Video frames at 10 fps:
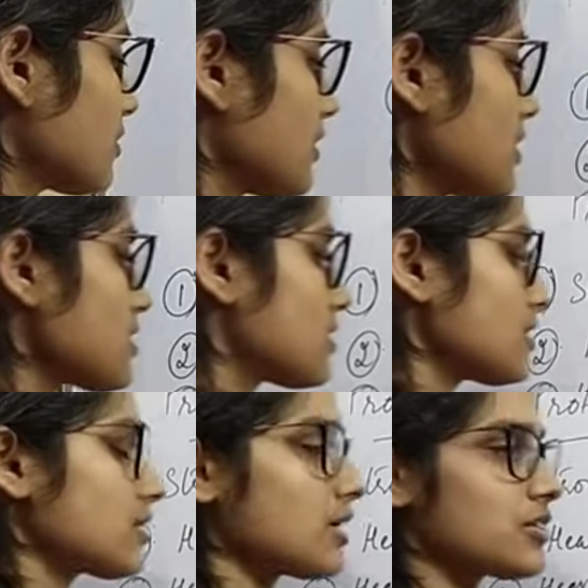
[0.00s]
these
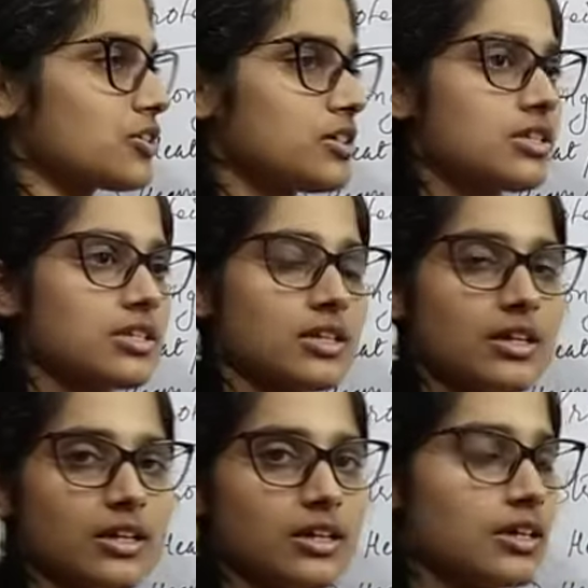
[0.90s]
detergents,
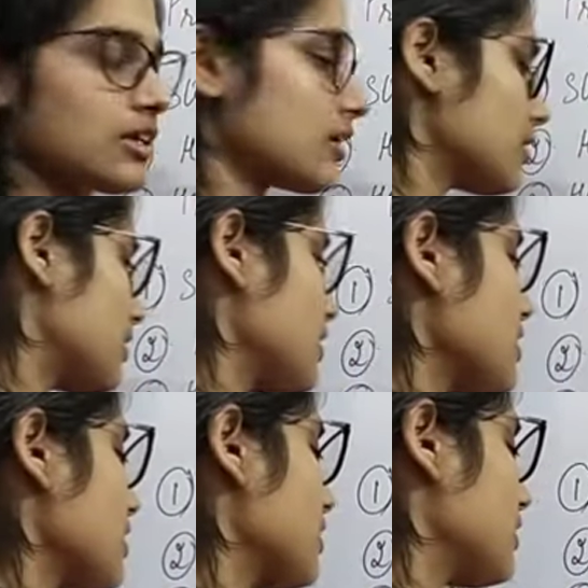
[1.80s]

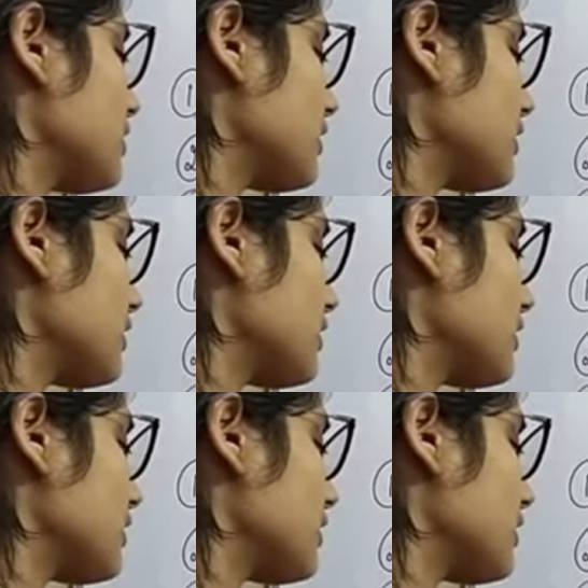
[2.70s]
they are